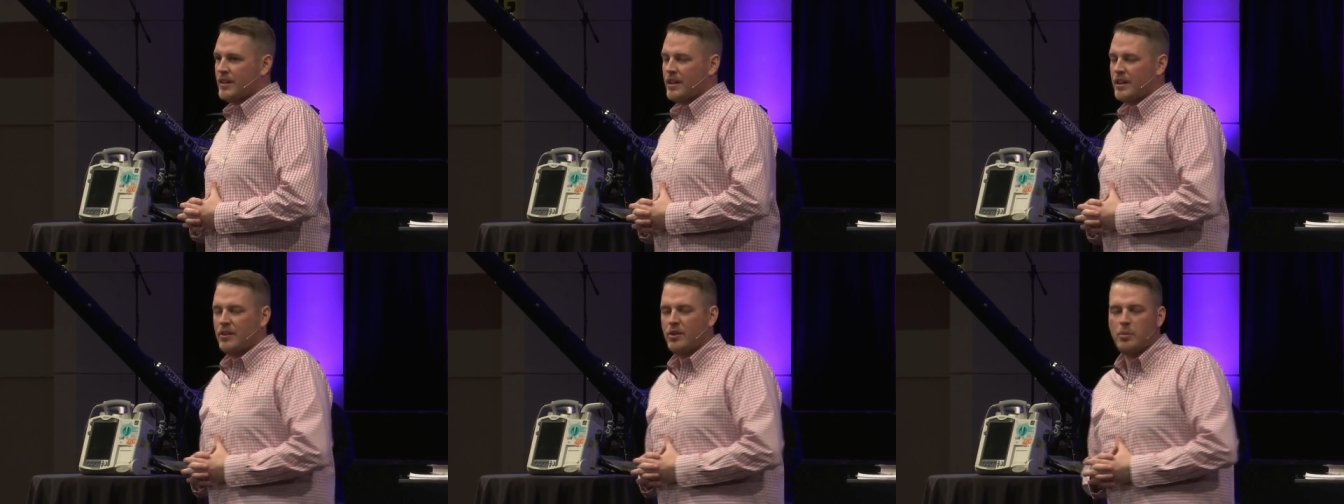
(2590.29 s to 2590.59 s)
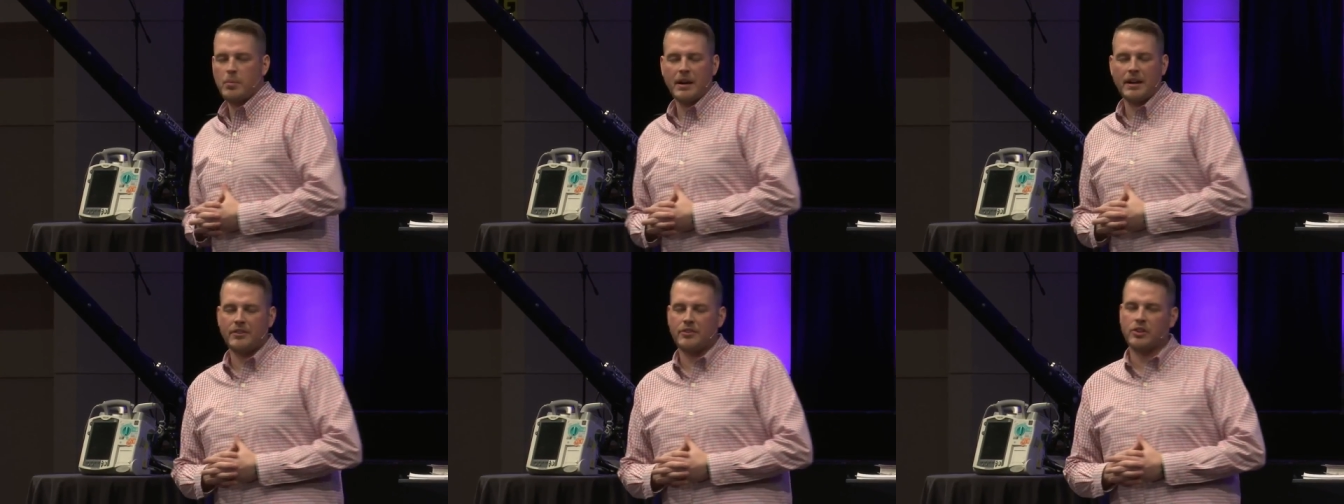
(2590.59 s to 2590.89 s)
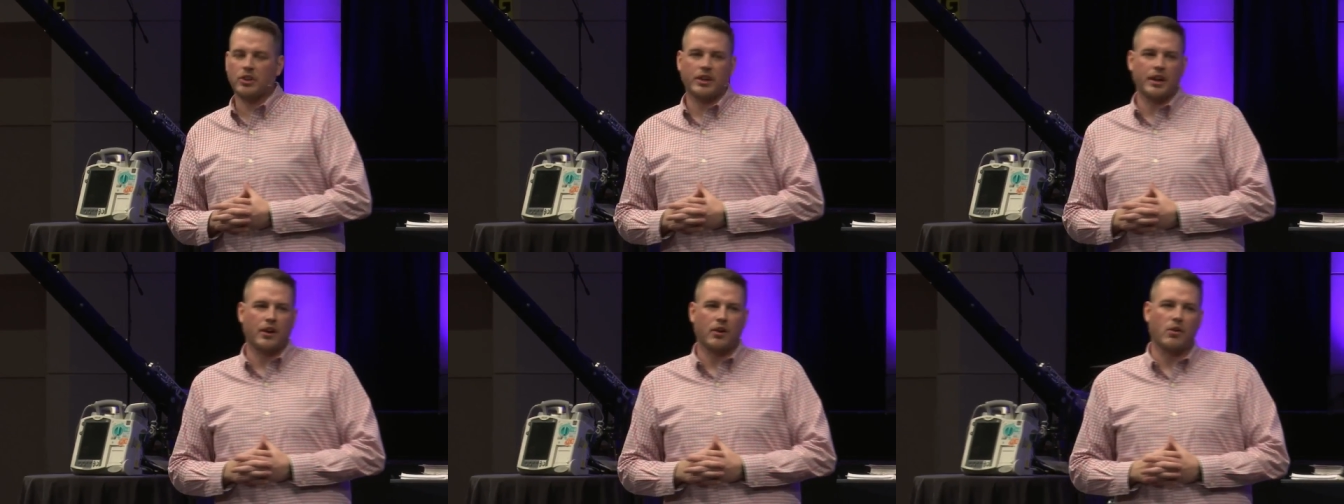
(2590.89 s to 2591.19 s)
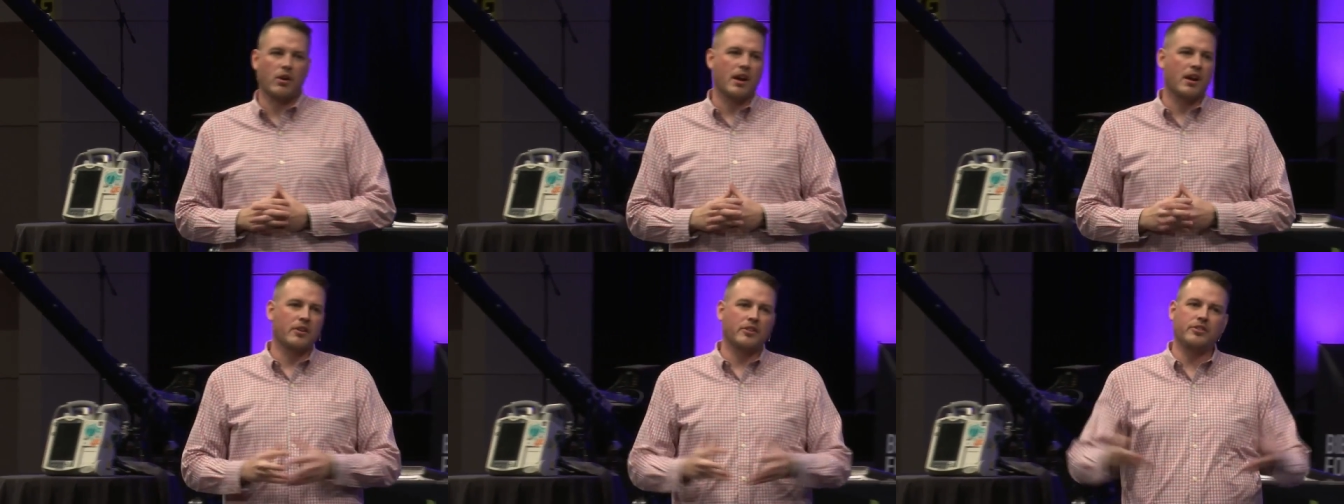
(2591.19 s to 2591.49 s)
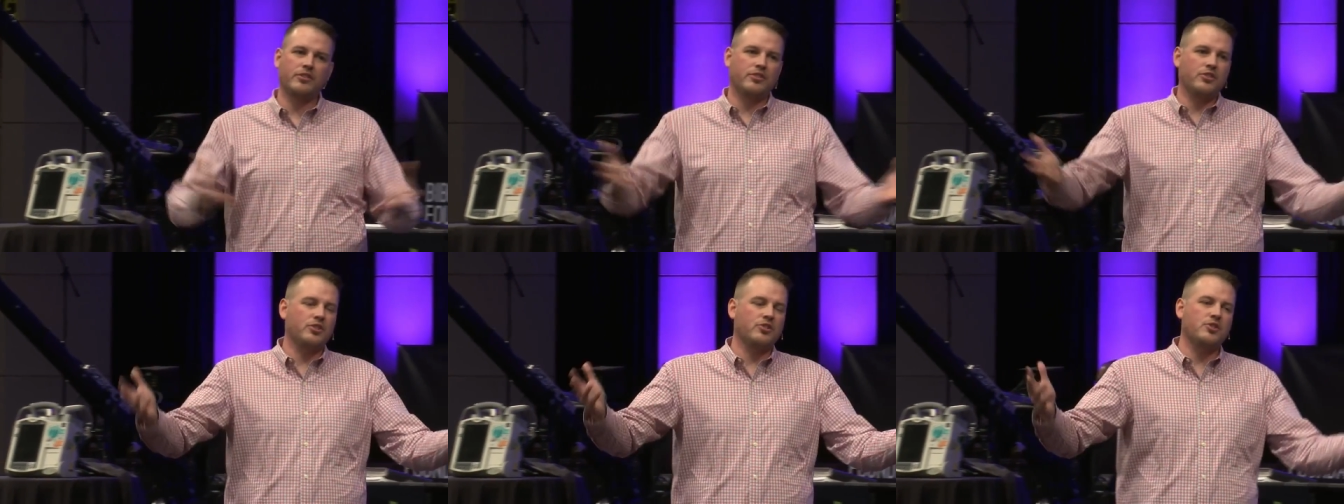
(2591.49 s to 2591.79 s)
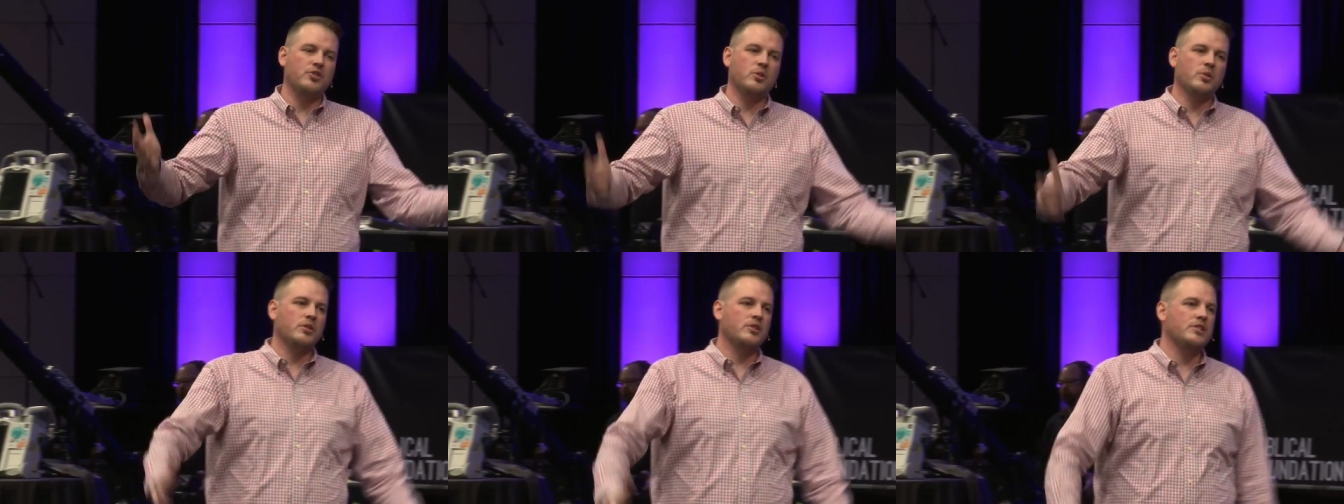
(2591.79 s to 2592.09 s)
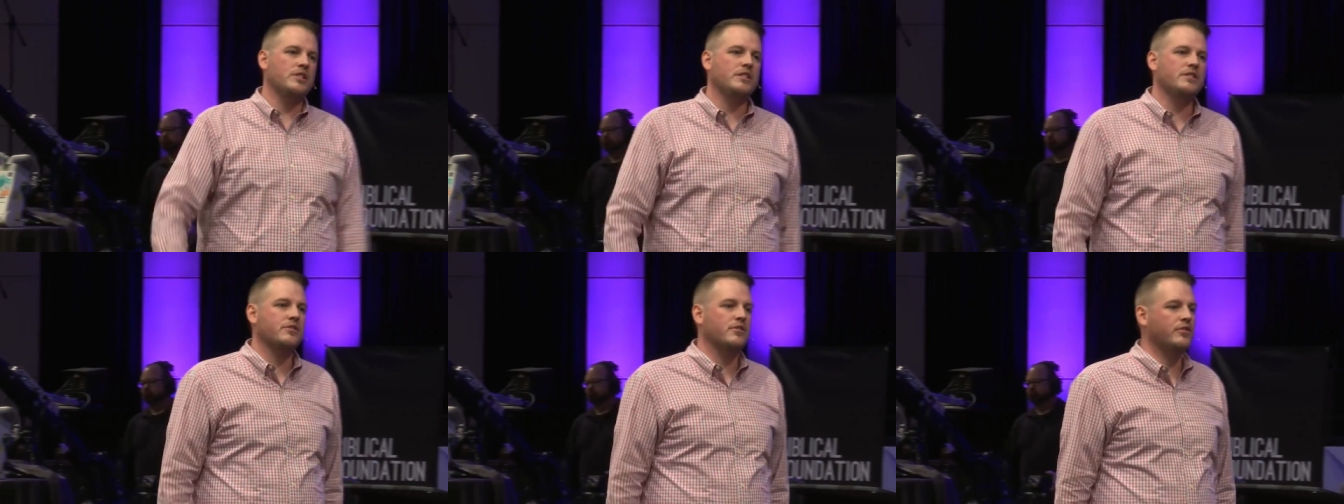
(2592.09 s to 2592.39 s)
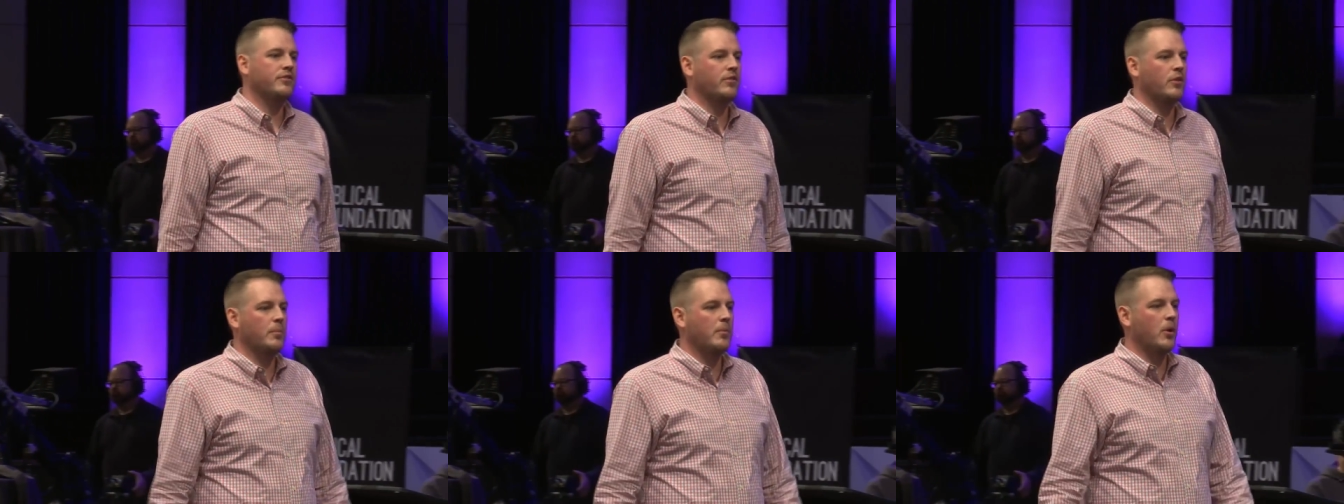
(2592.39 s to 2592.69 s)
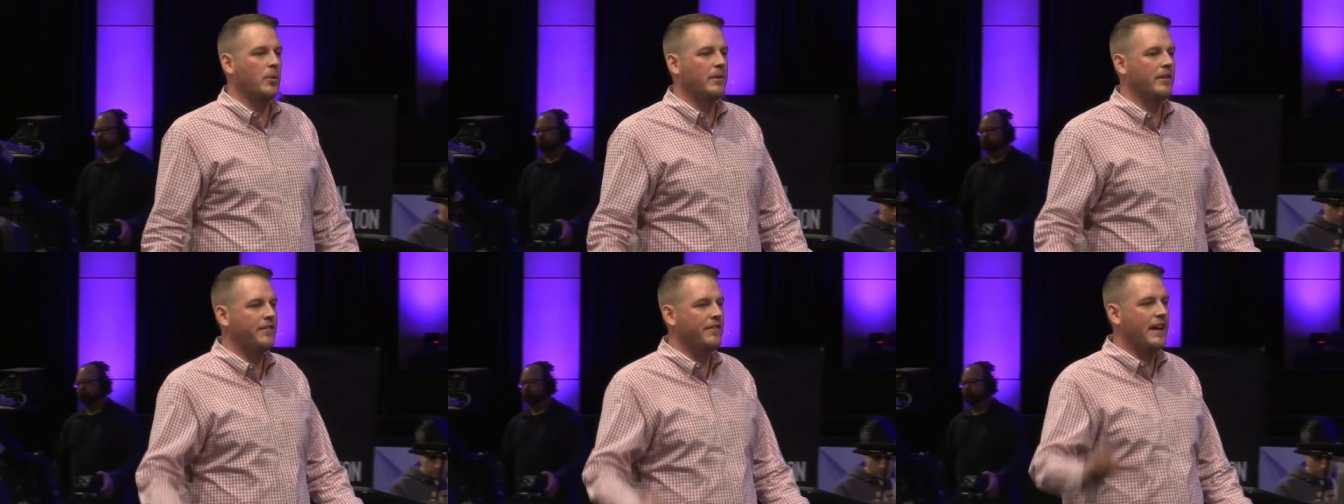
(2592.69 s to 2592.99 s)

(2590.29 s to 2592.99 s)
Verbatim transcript: And nobody's looking around. This is just you and Jesus for a moment.